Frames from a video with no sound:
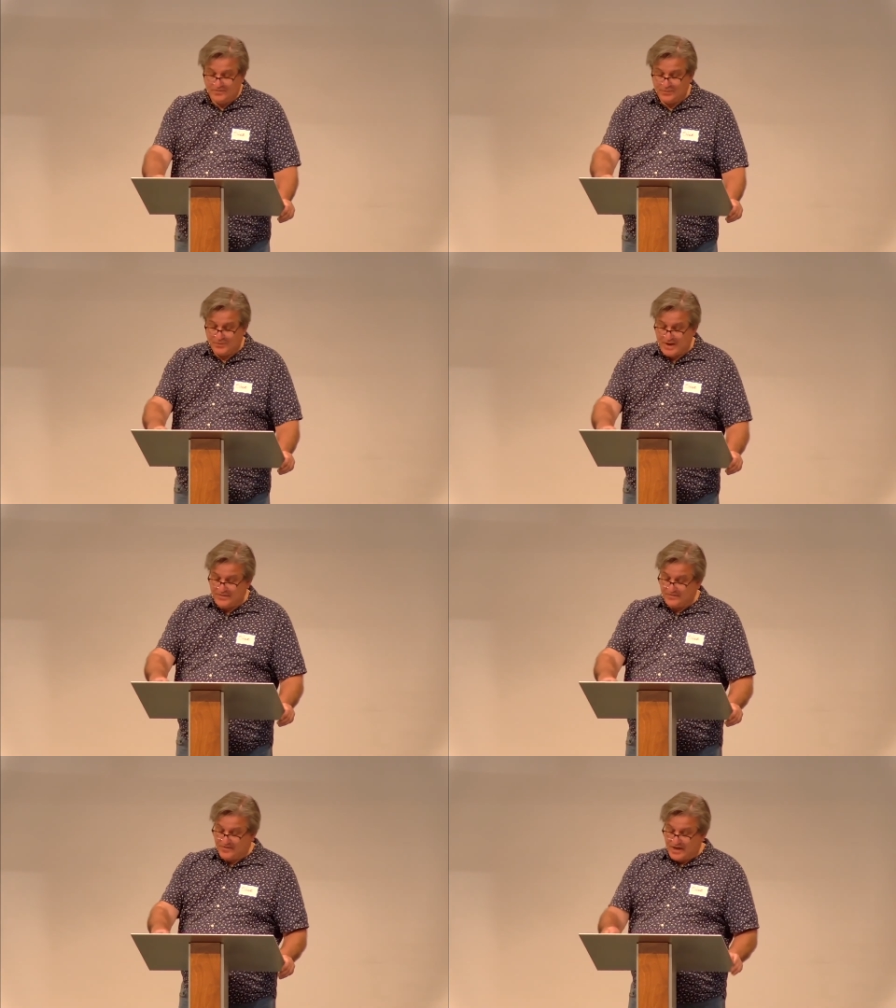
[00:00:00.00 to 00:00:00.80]
from the
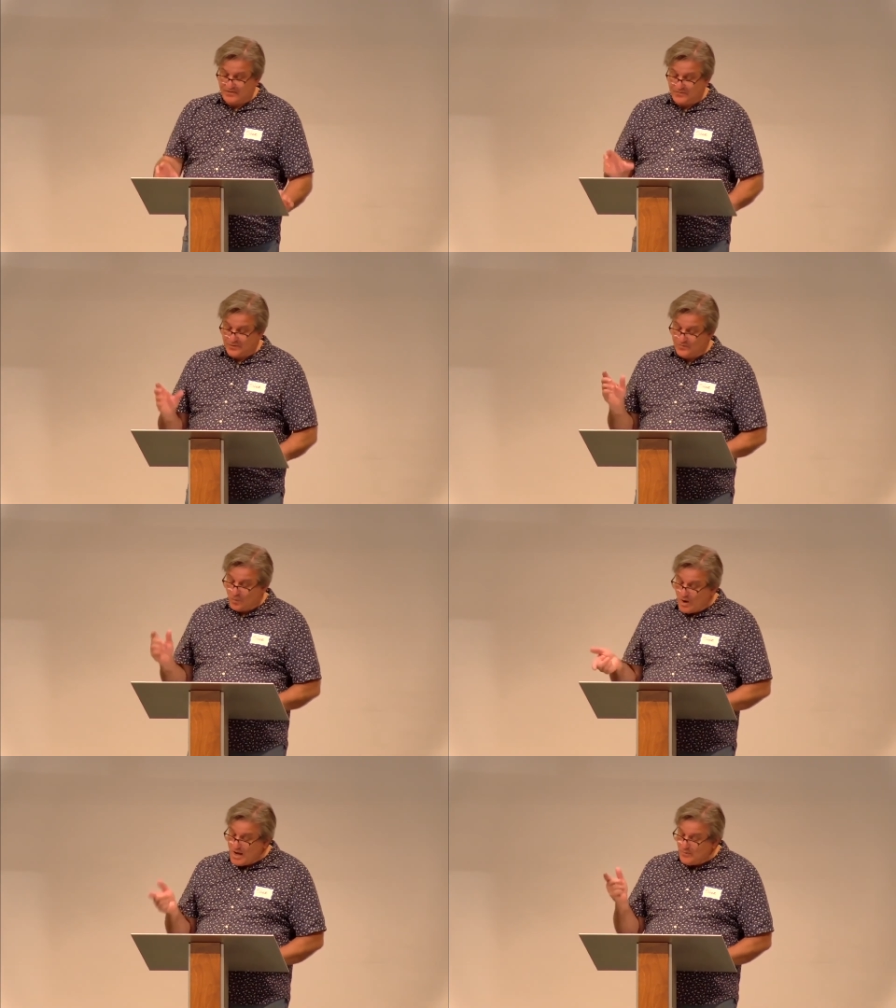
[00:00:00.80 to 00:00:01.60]
wrath of God? For
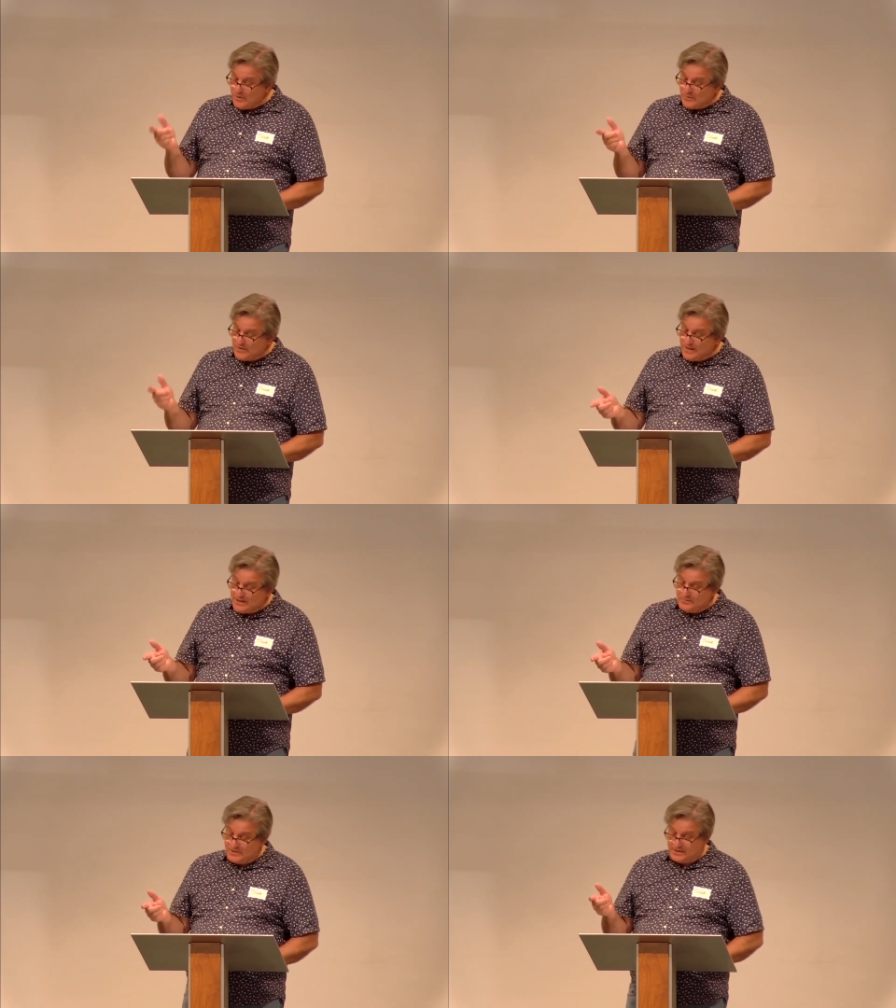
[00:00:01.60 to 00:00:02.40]
if while we were
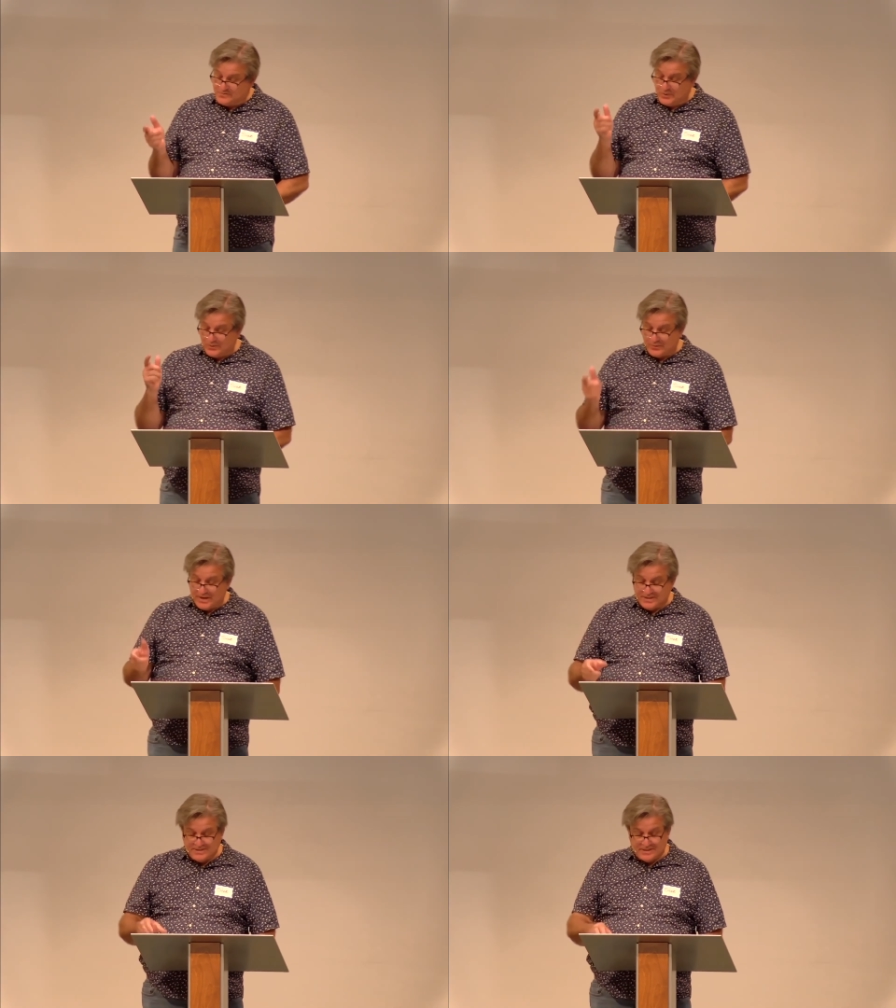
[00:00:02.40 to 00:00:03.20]
enemies, we were
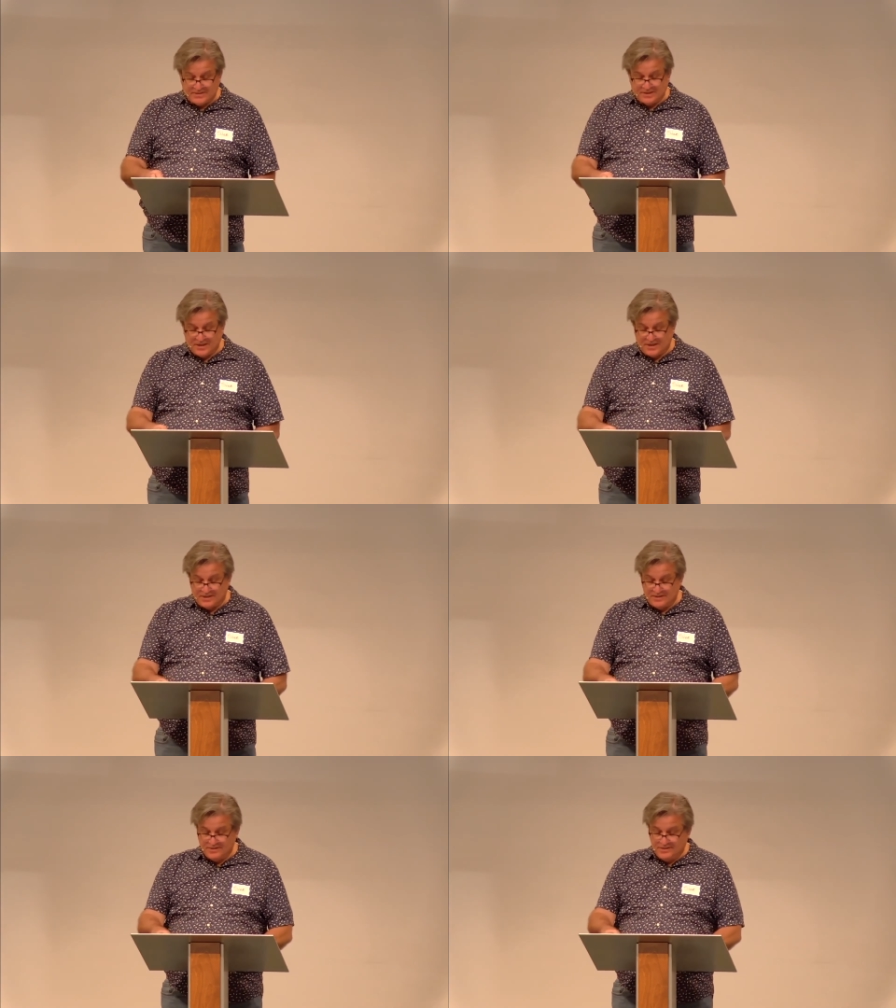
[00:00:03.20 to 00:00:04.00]
reconciled to God